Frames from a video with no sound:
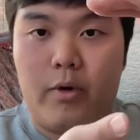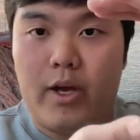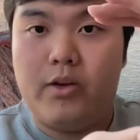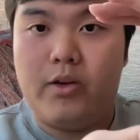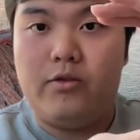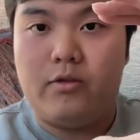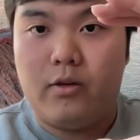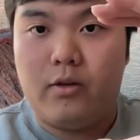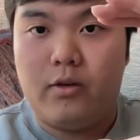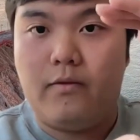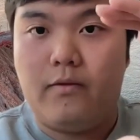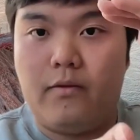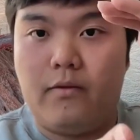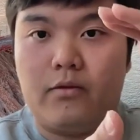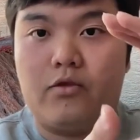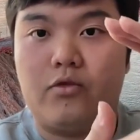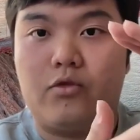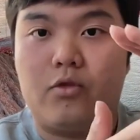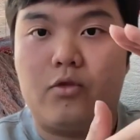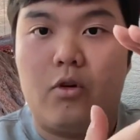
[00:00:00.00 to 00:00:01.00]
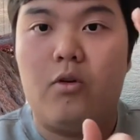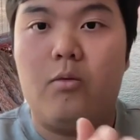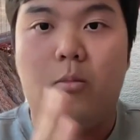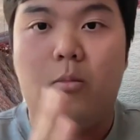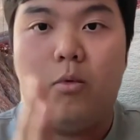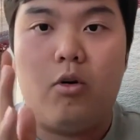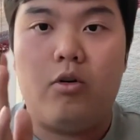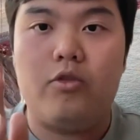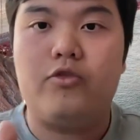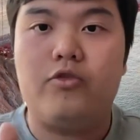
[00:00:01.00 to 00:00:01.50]
range of soil
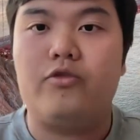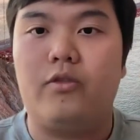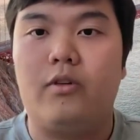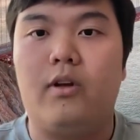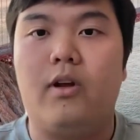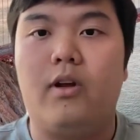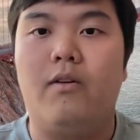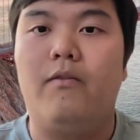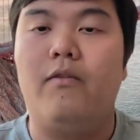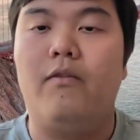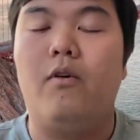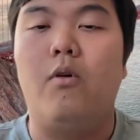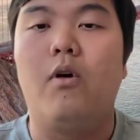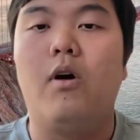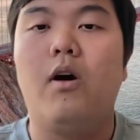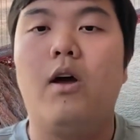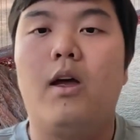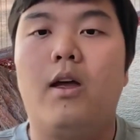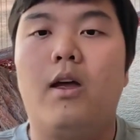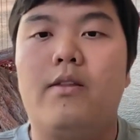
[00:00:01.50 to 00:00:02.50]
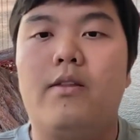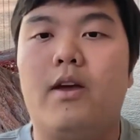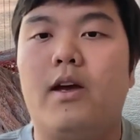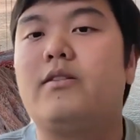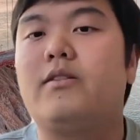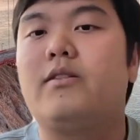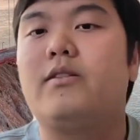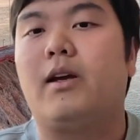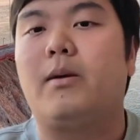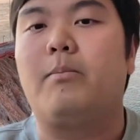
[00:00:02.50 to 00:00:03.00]
moisture level
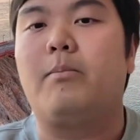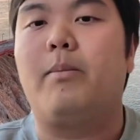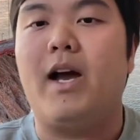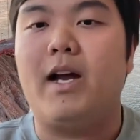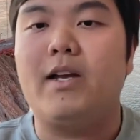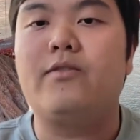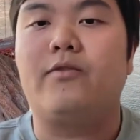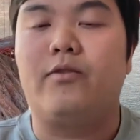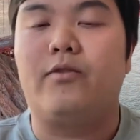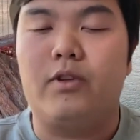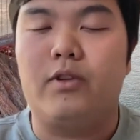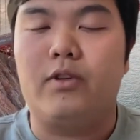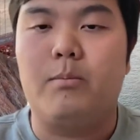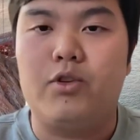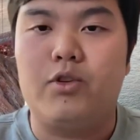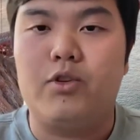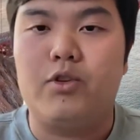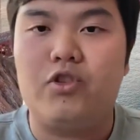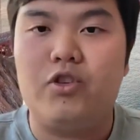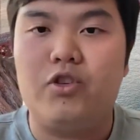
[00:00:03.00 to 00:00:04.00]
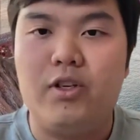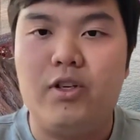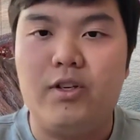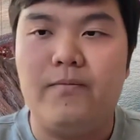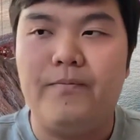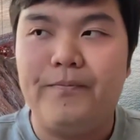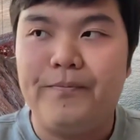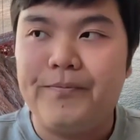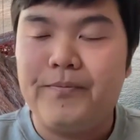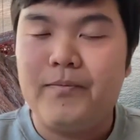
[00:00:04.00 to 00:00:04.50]
that's like best for the
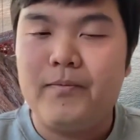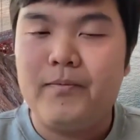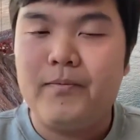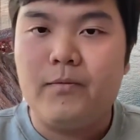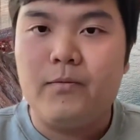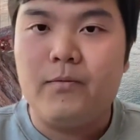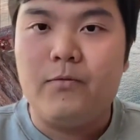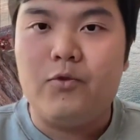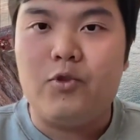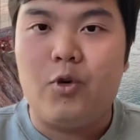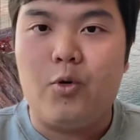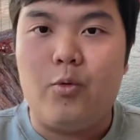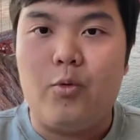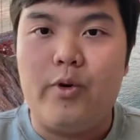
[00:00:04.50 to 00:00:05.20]
machine. So